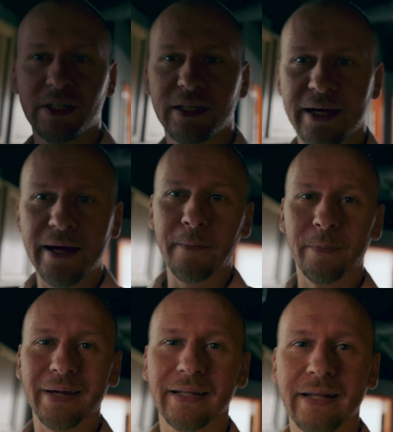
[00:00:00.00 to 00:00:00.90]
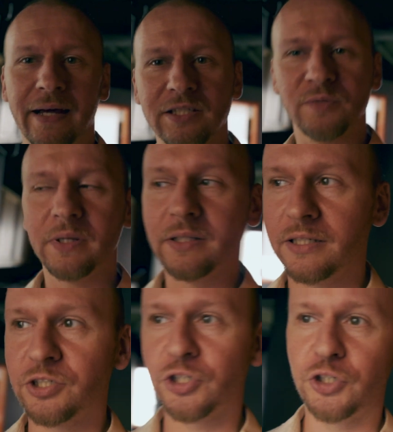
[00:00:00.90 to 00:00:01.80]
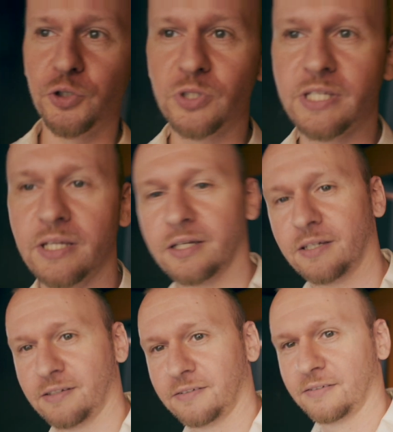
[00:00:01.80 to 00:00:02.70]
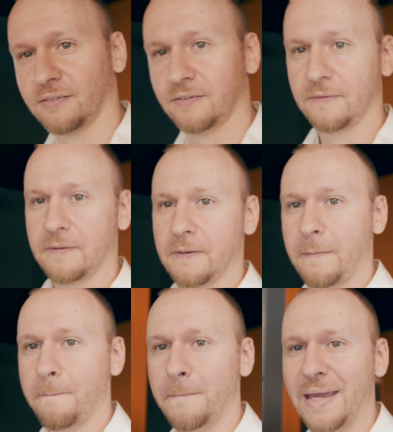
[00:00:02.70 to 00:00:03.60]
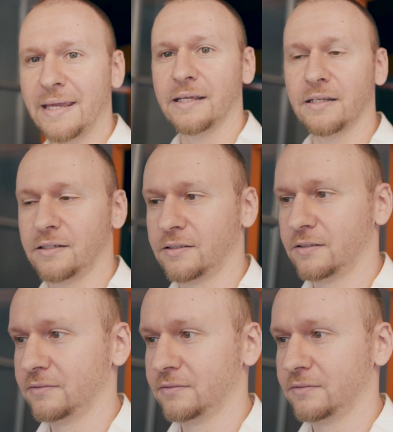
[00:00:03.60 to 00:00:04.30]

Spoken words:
you today. Big announcement, introducing Megan.